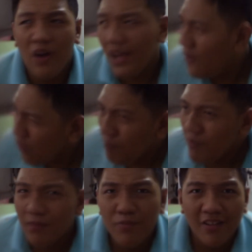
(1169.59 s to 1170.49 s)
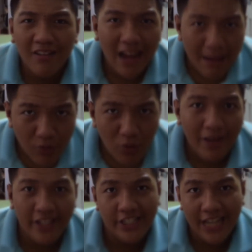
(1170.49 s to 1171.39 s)
I hope you subscribe to
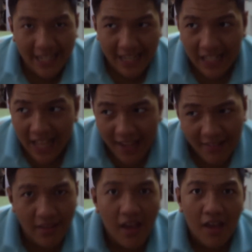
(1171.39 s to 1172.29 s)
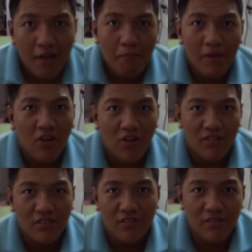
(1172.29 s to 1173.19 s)
my channel guys
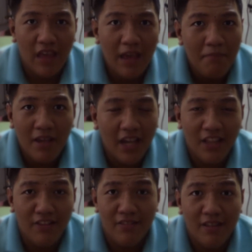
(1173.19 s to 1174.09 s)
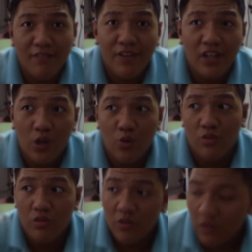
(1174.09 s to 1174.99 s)
because I make interesting videos.
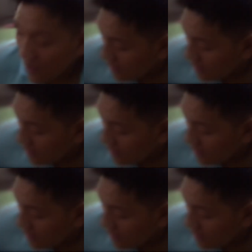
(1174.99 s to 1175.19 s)
So